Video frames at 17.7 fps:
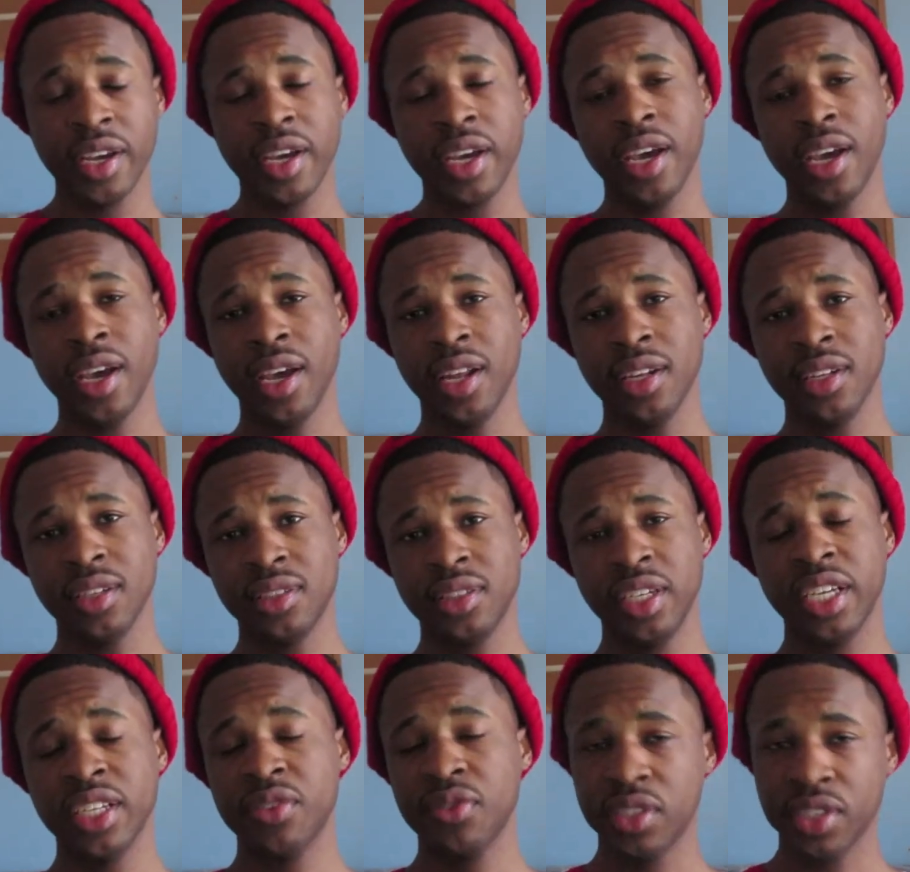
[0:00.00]

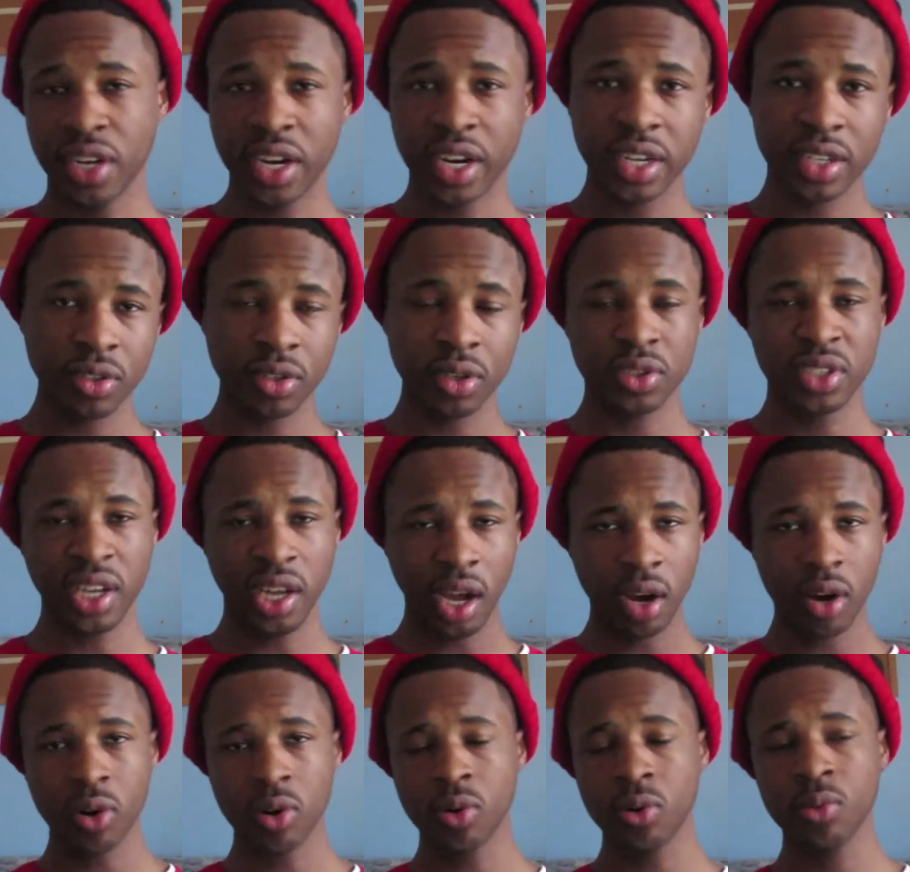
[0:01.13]
you know, to her
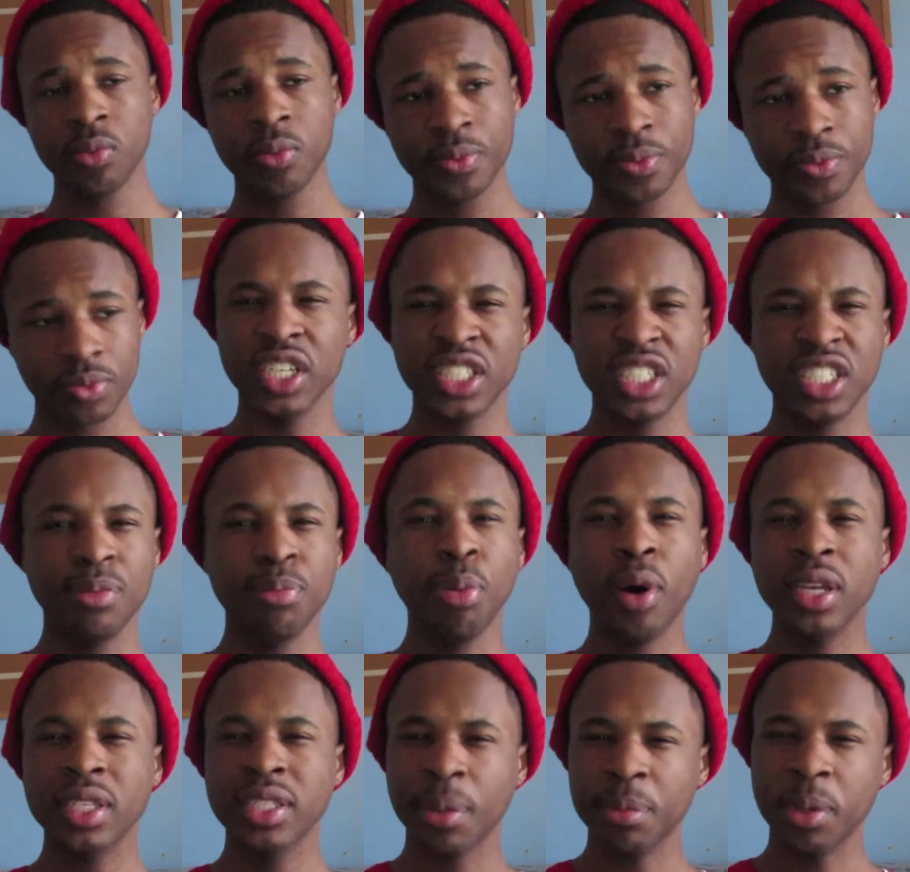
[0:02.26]
home. She's
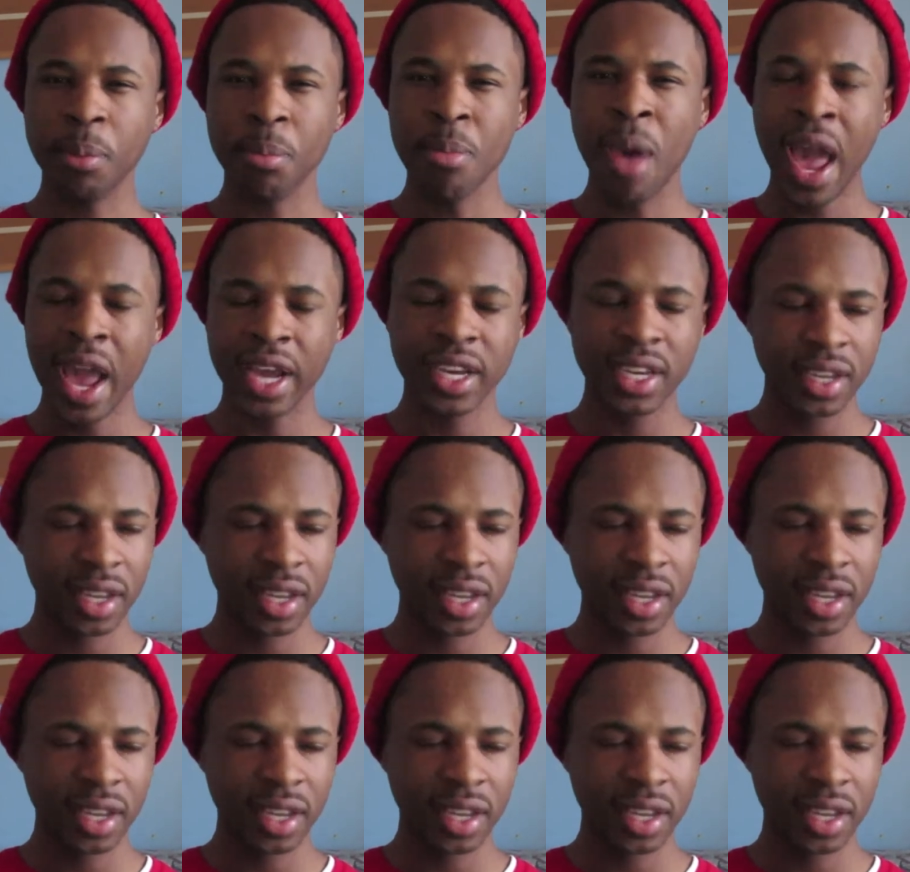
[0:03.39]
brought something back.